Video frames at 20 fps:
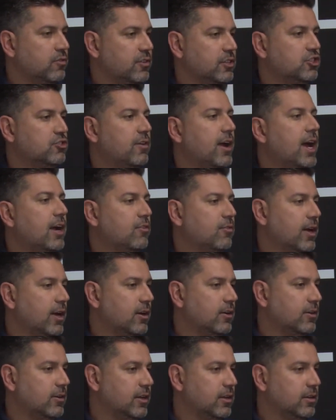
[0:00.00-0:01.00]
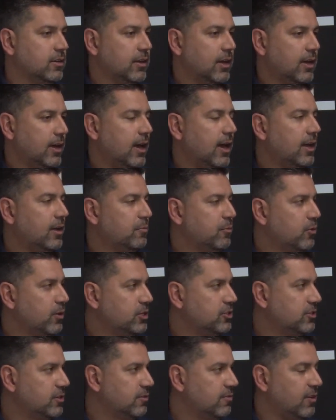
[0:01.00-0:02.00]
track record in high moisture